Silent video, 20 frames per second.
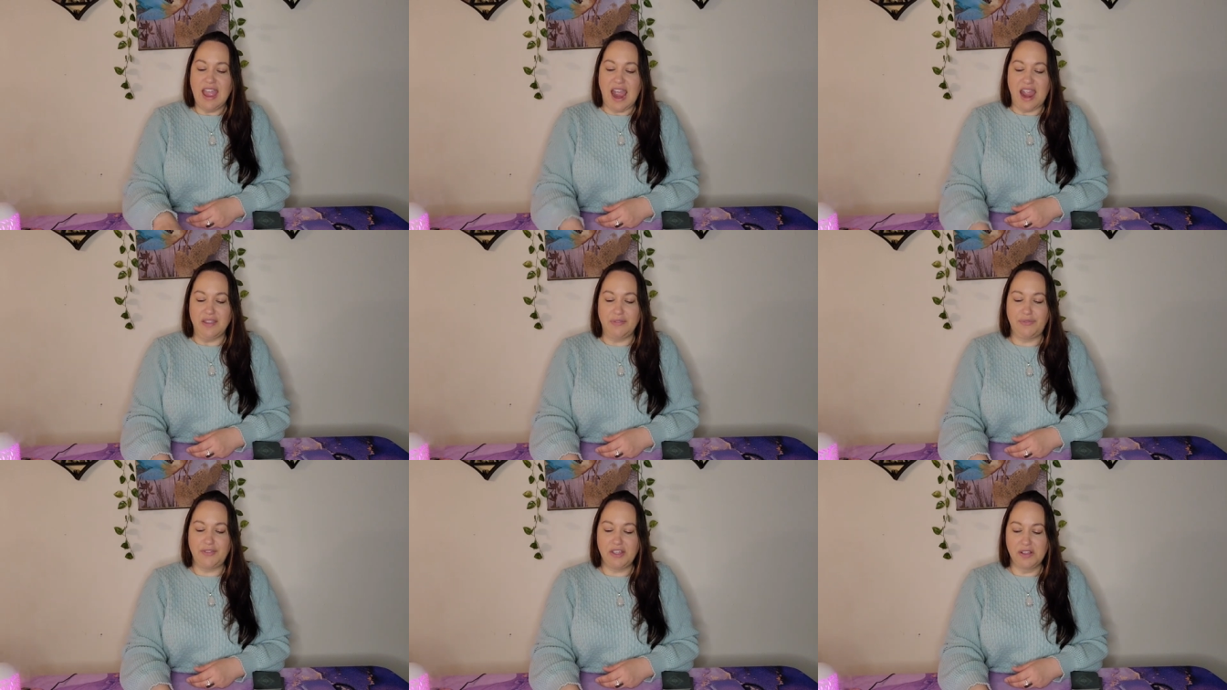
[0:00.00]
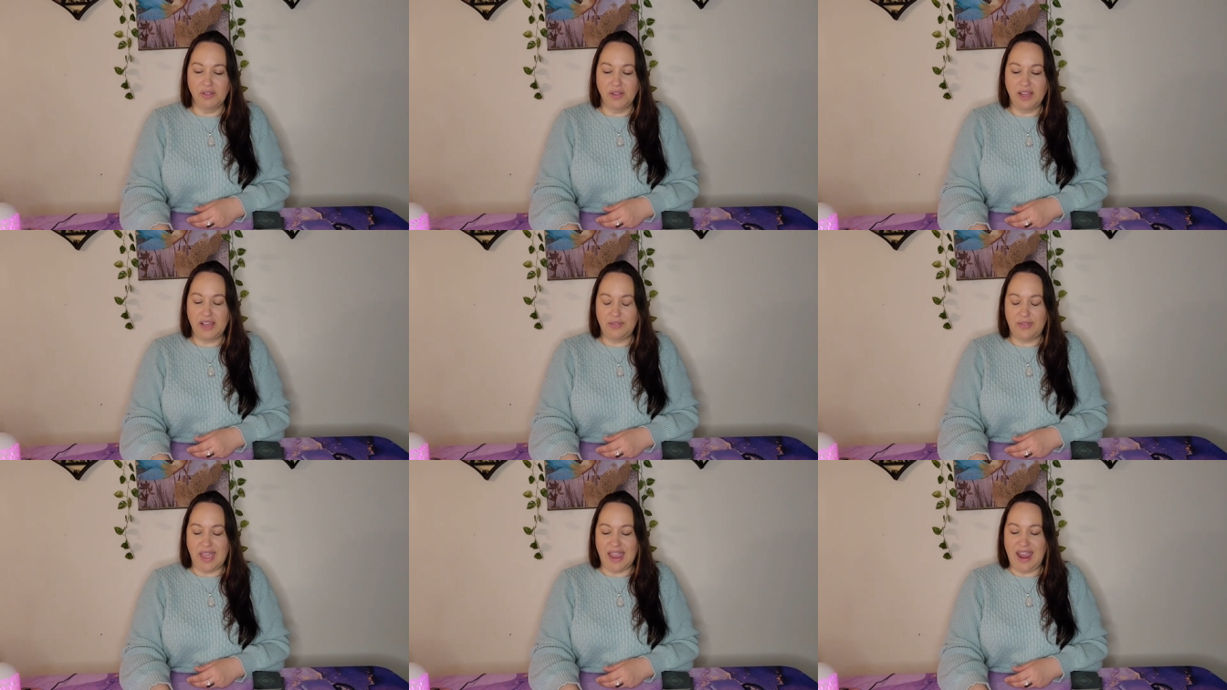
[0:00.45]
I feel
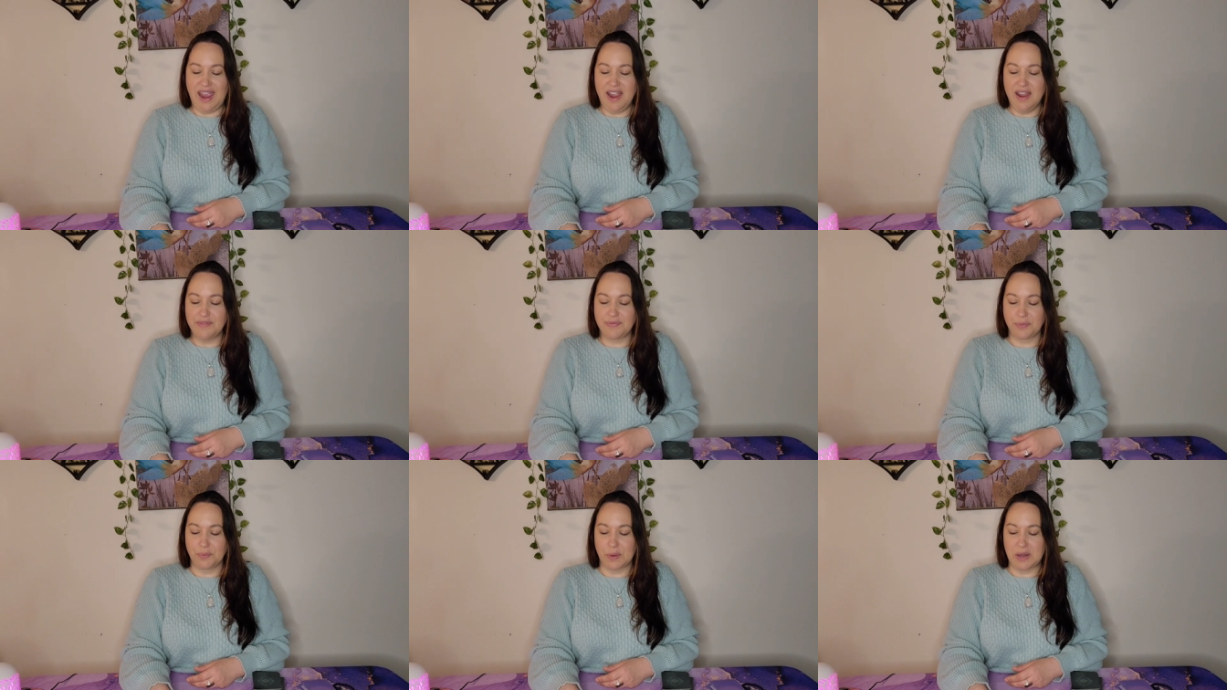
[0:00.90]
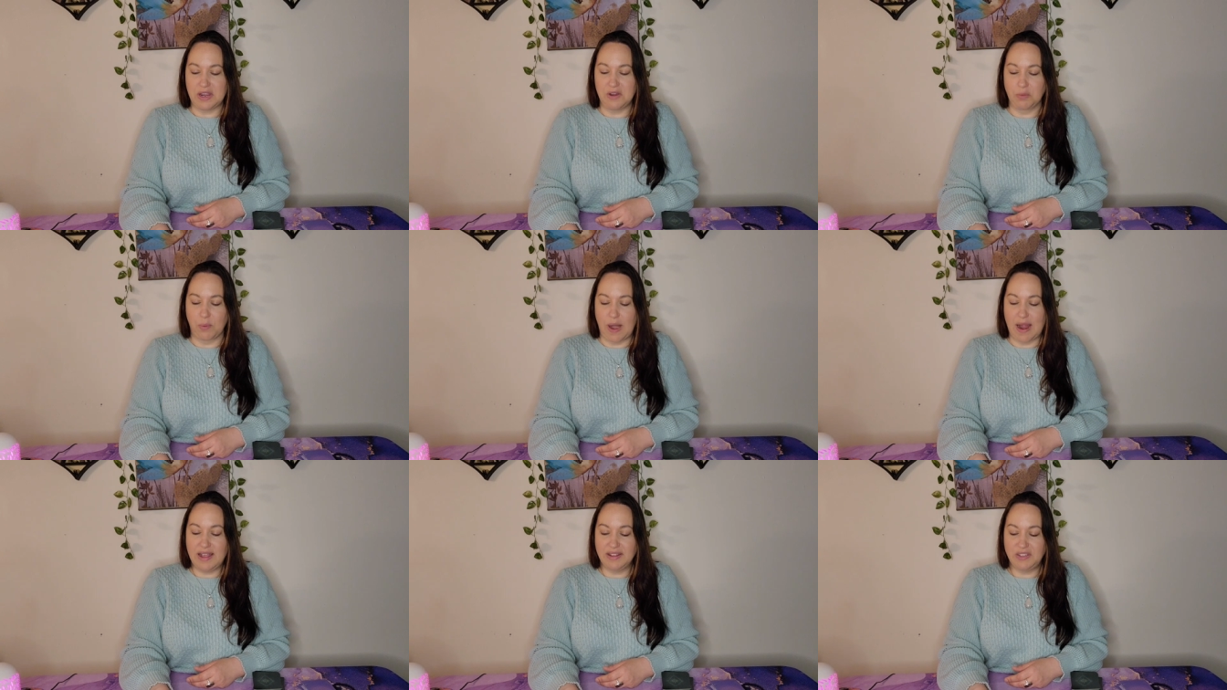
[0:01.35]
like they have
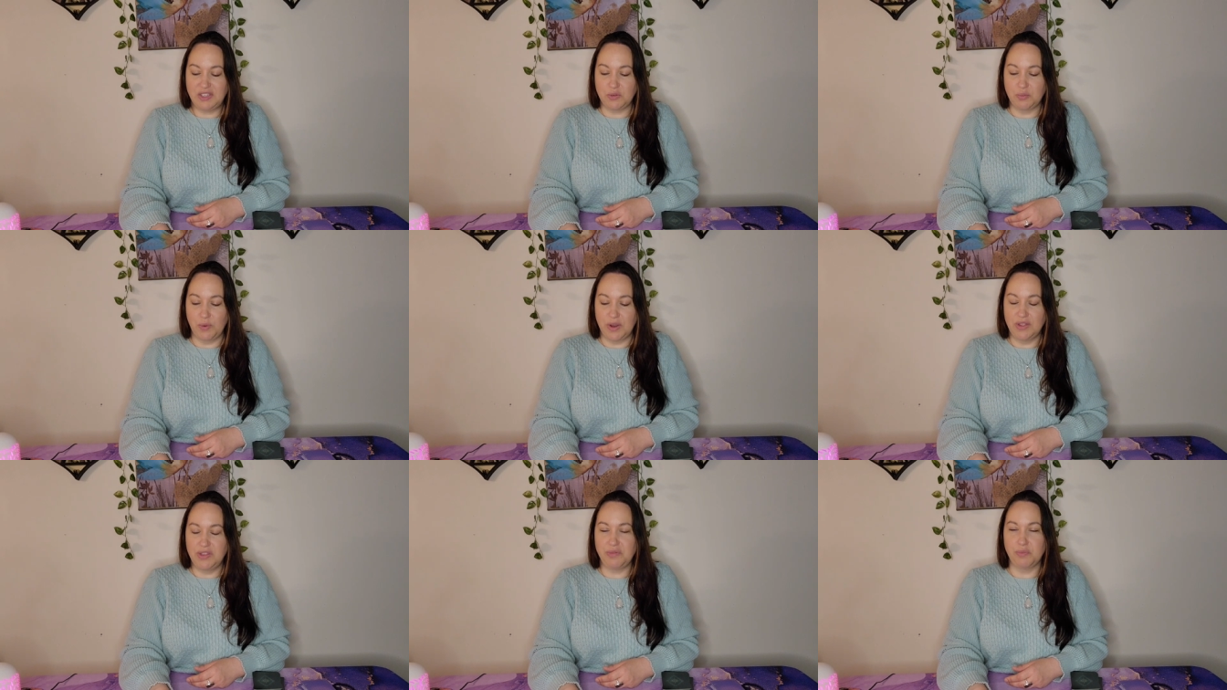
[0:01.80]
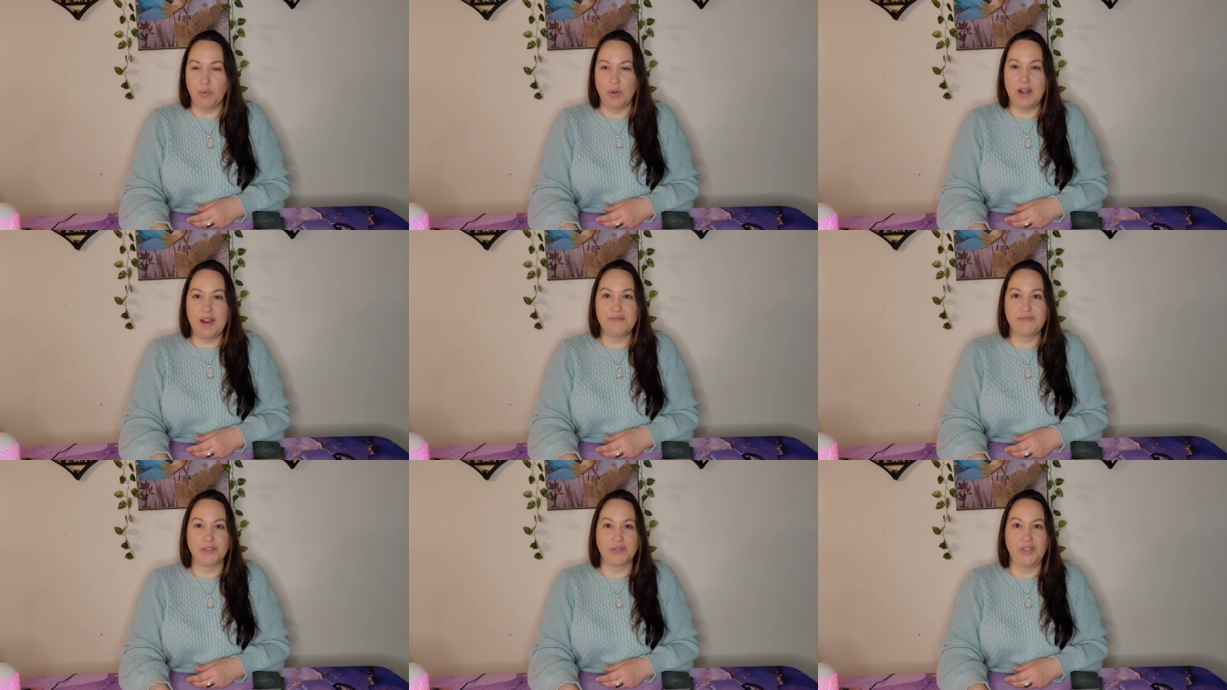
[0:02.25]
regrets with
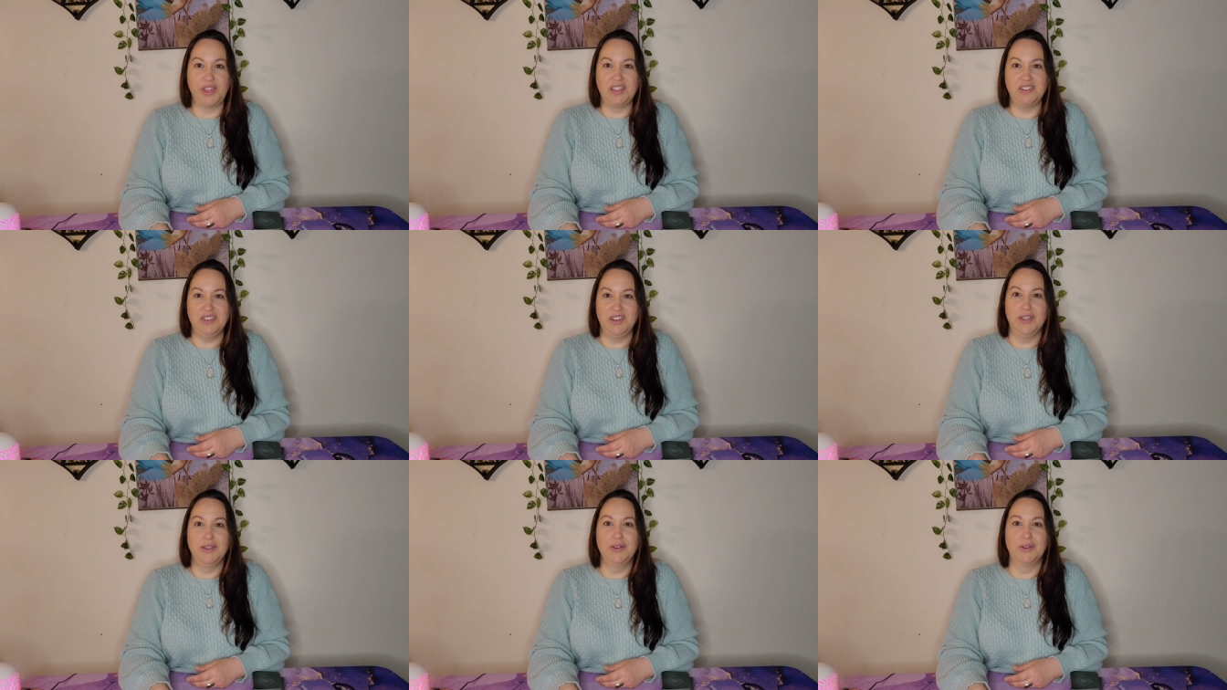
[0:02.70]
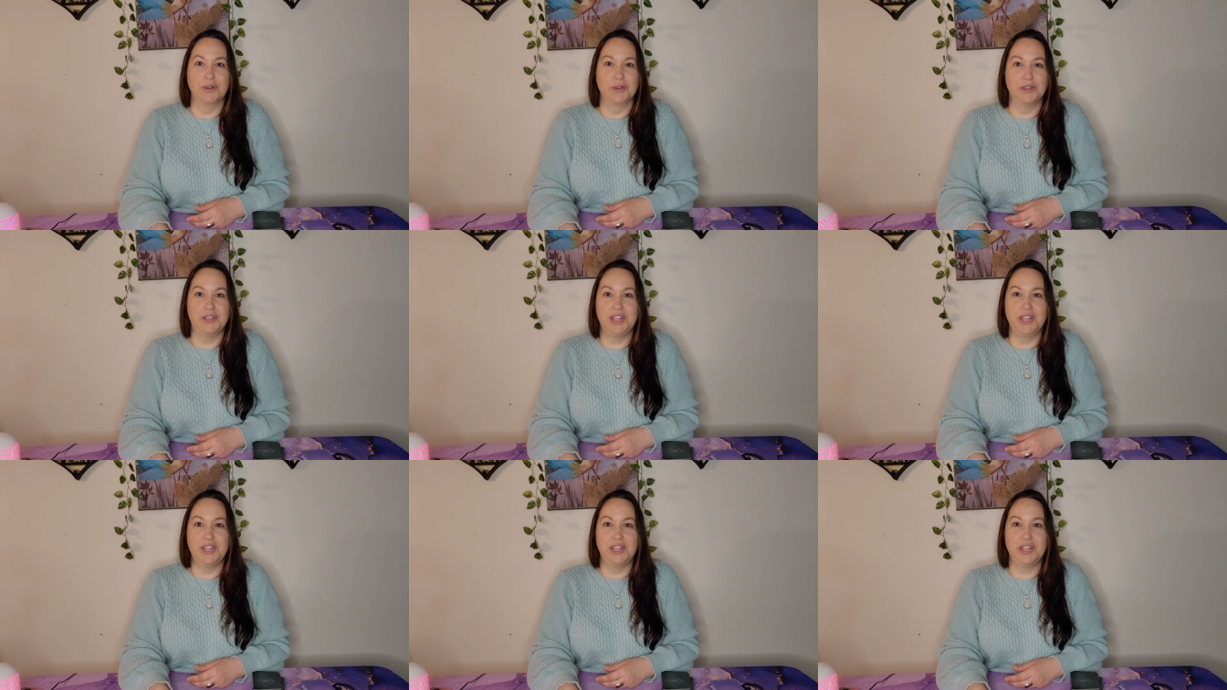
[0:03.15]
whatever they did or